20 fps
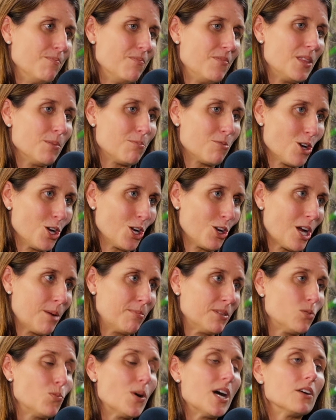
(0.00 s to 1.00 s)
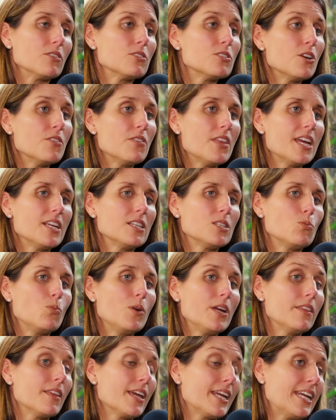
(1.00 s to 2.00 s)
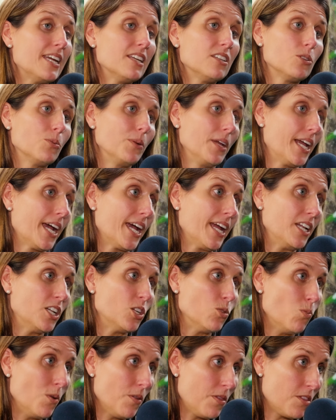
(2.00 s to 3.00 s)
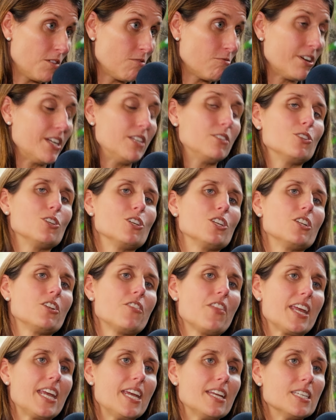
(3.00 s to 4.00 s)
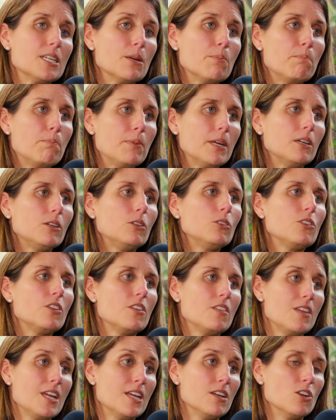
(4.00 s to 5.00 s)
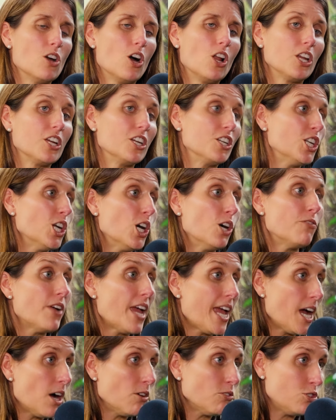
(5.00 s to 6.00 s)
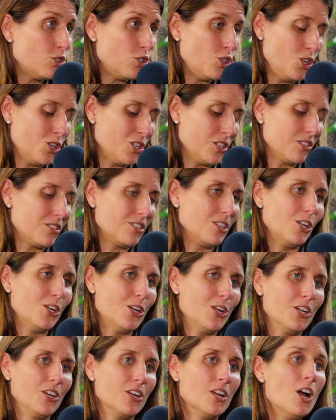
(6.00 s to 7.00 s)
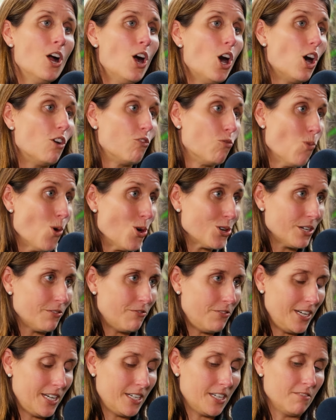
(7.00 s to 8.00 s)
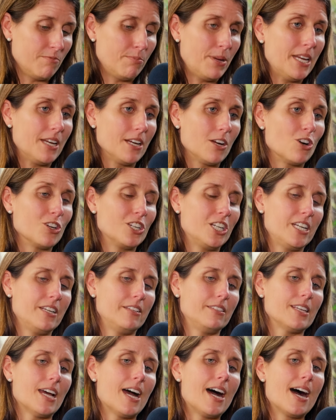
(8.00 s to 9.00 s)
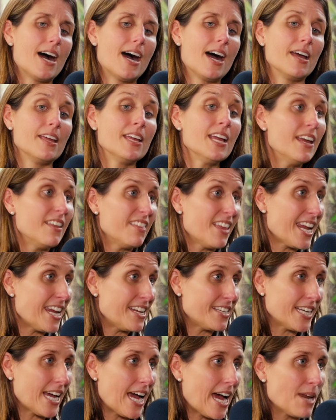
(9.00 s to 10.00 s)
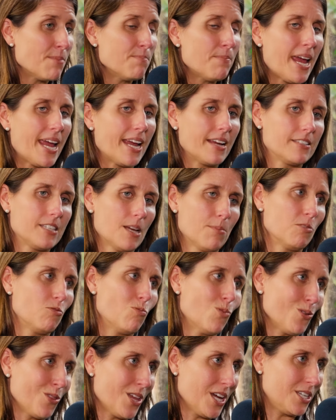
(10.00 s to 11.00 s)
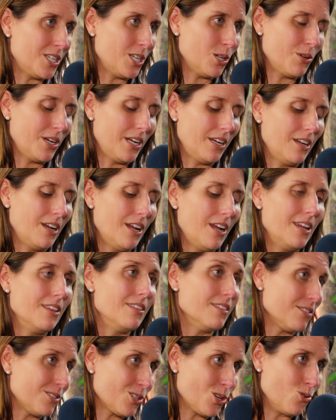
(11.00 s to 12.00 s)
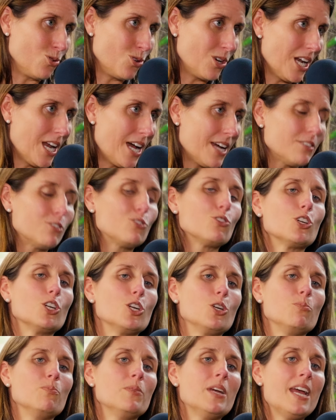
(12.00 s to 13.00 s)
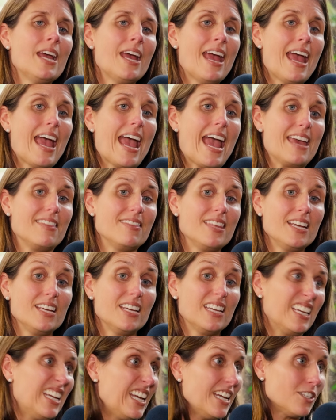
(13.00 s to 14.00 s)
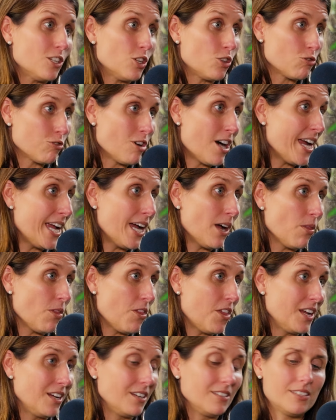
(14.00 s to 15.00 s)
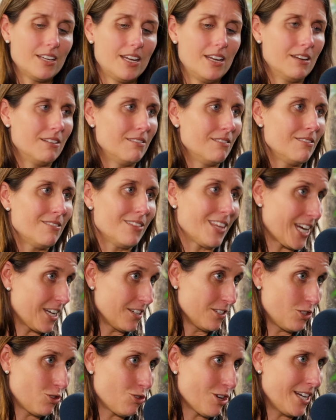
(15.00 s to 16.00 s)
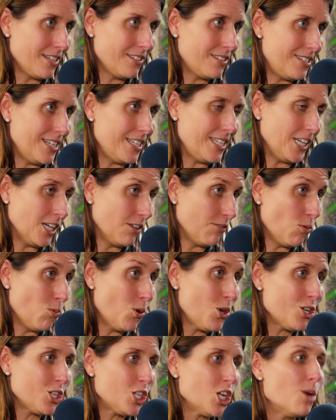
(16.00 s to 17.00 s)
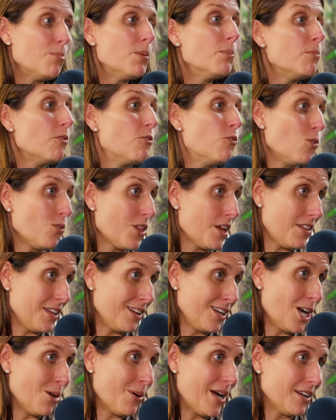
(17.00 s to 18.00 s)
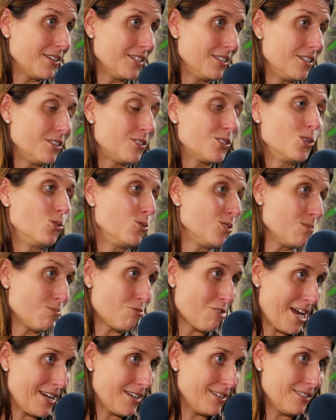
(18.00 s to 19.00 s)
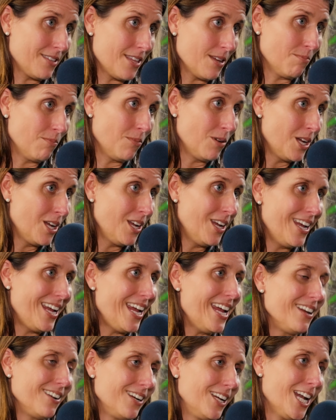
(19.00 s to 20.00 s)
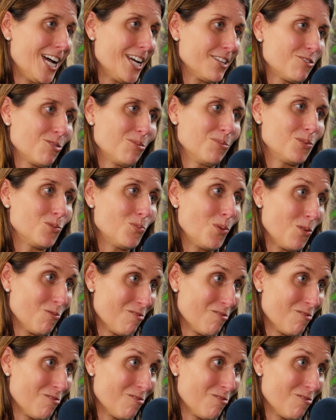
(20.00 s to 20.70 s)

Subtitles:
the program as well. So that's where they get to engage with the research. They get to build their knowledge of how students learn, of what effective pedagogies are. They get to unpack some of what they're doing in the school classroom, and then get to try out things in the constrained setting of a workshop before they then go out into schools and practice them in classrooms with